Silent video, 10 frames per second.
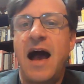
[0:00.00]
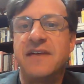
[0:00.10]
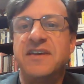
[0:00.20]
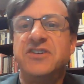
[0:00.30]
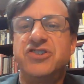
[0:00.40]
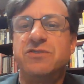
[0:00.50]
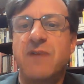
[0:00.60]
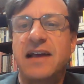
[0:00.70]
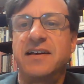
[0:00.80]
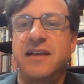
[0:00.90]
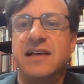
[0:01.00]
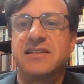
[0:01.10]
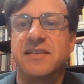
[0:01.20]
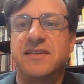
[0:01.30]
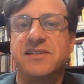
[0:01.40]
I think she
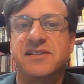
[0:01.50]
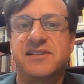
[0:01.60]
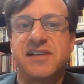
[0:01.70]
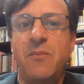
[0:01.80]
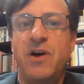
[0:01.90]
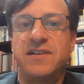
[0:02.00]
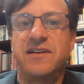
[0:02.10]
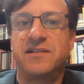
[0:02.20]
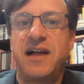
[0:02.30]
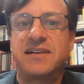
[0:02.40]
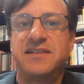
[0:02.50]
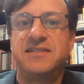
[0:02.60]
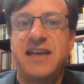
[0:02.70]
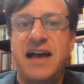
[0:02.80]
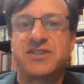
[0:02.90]
recognized that this somewhat
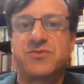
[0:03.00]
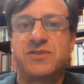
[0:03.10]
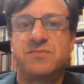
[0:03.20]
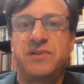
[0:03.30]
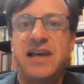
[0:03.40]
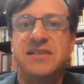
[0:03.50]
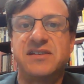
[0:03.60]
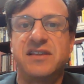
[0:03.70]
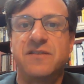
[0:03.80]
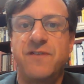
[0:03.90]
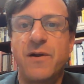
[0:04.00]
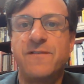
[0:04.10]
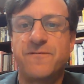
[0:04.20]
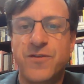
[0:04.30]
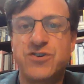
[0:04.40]
neglected text was placed in the
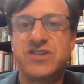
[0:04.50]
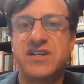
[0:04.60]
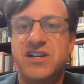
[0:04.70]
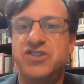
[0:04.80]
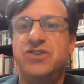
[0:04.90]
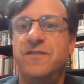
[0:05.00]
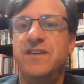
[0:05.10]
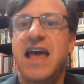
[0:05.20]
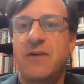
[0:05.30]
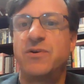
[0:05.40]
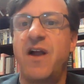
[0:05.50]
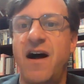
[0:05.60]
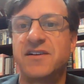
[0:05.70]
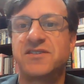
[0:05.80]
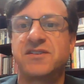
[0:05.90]
very first issue of the
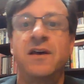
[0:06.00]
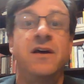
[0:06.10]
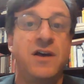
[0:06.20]
Equinox,